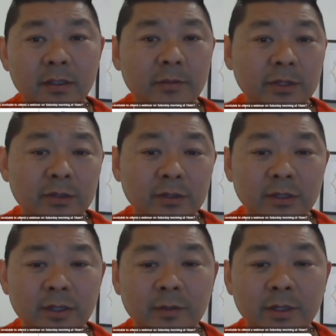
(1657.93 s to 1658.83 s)
and I'll be
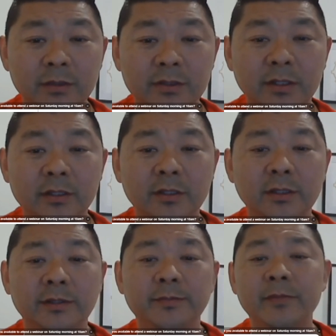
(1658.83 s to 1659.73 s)
talking about
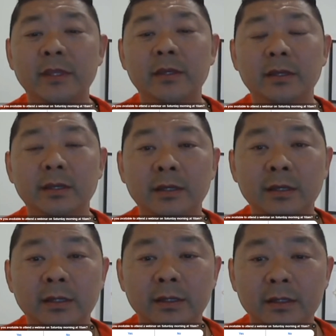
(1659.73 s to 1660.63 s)
certainly
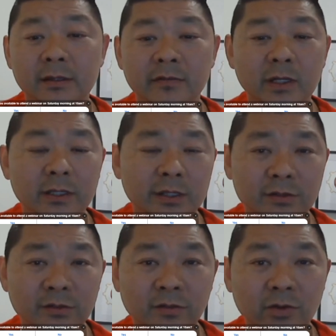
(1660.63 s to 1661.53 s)
the
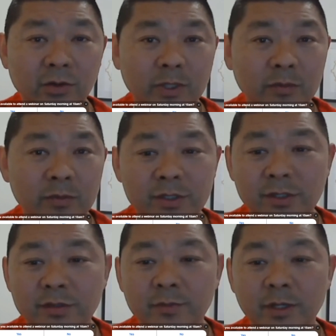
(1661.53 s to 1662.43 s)
validation formula,
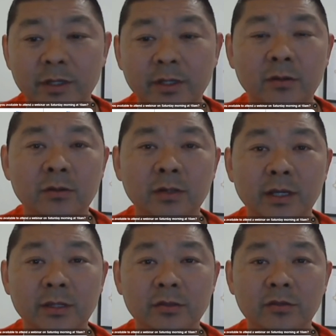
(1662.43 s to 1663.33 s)
which is my
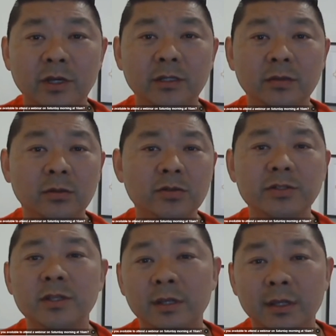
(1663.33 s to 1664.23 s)
online training
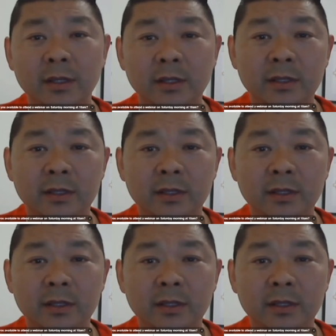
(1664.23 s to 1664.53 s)
course